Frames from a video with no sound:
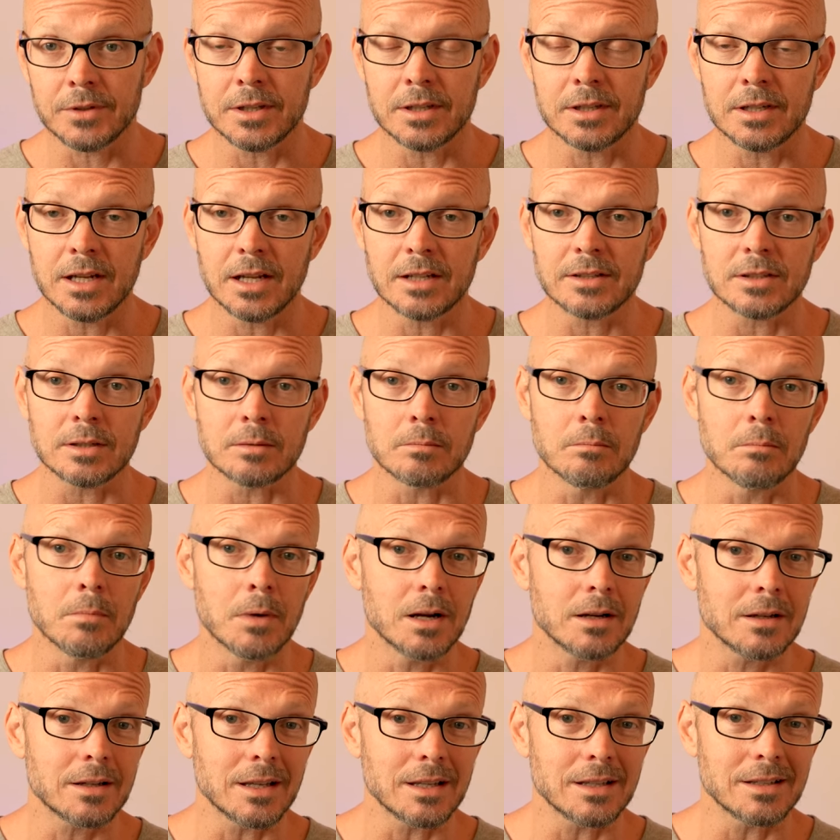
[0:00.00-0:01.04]
See, the dancing
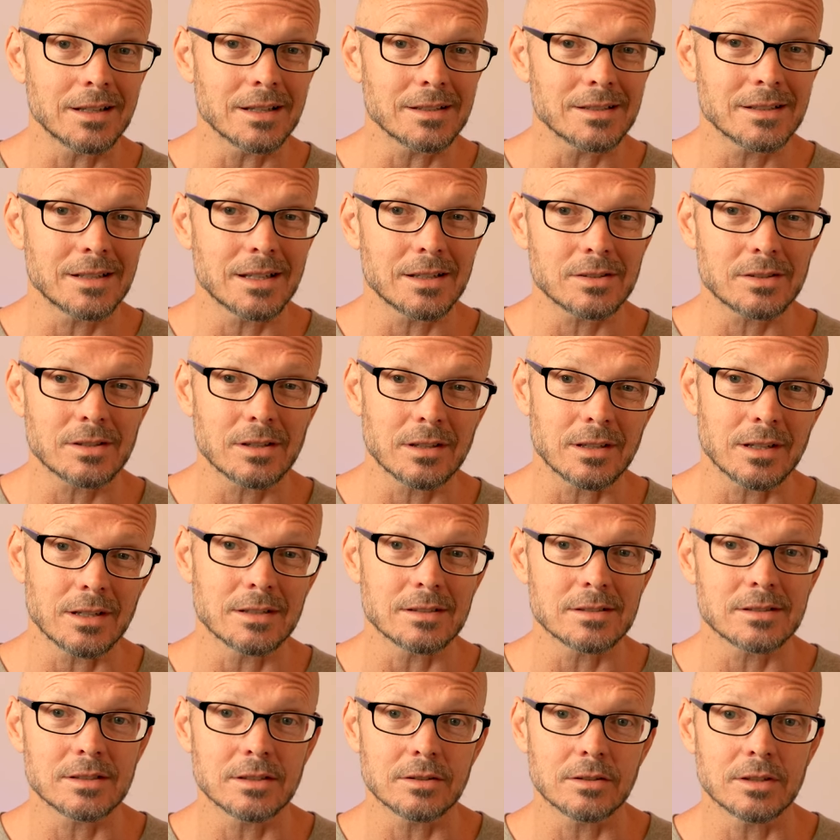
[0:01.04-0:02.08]
monkey doesn't necessarily
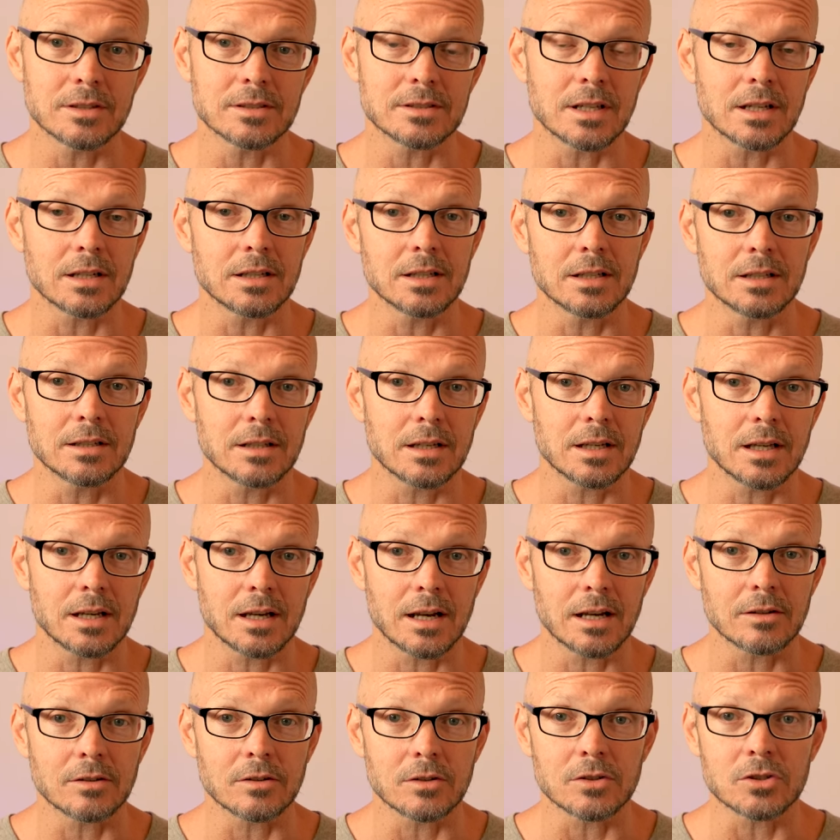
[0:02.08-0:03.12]
instill this idea that he can
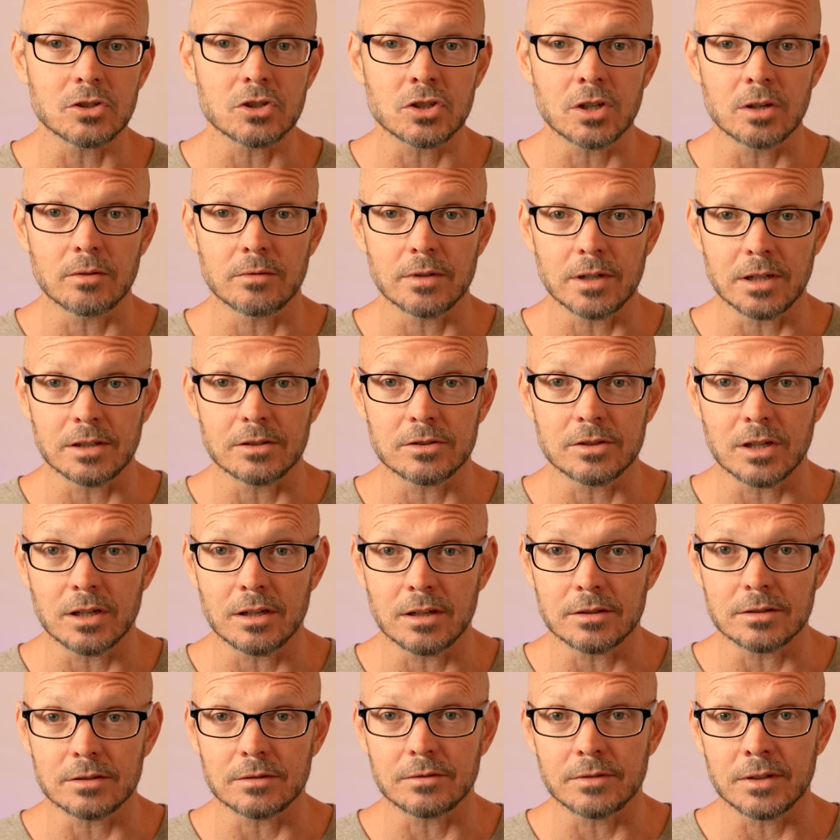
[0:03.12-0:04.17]
handle the shit when he shit
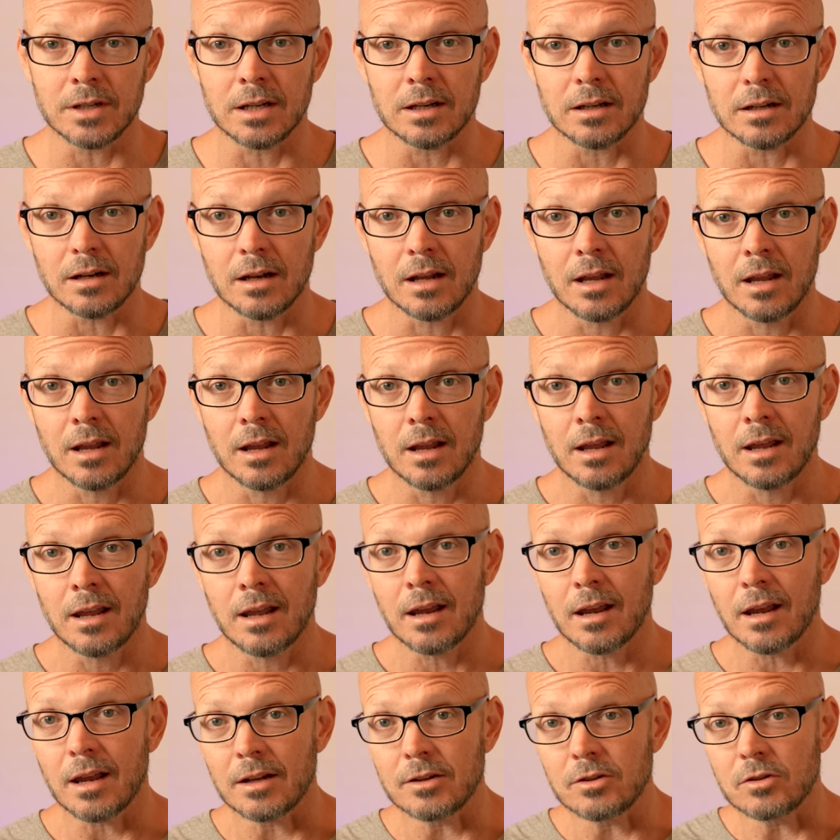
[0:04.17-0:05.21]
hits the fan.
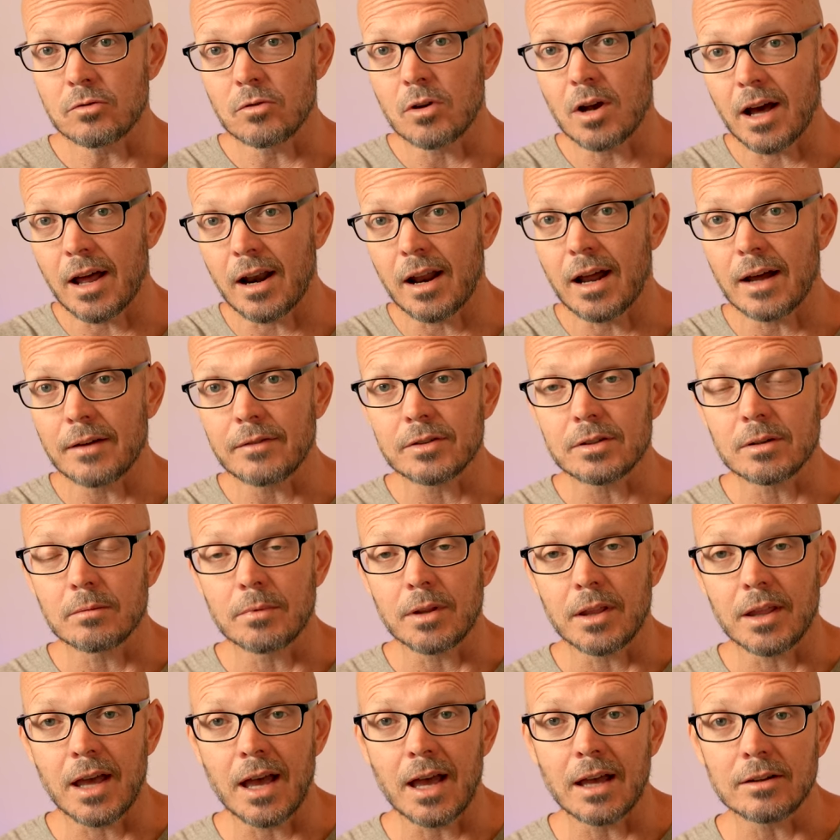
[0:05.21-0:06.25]
And you got to have some
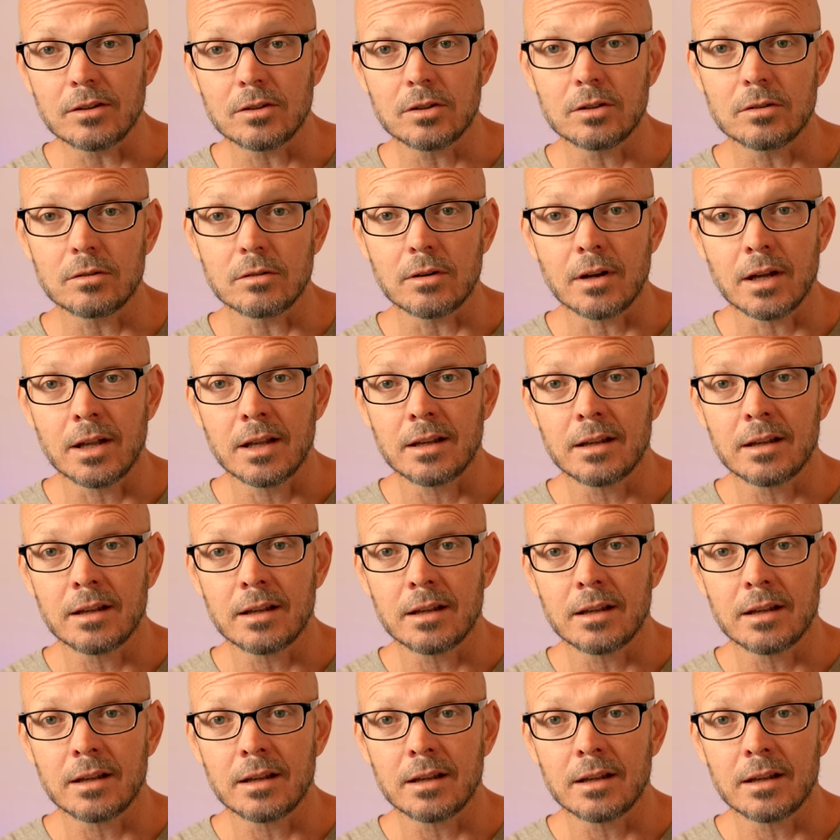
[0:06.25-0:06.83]
of that too.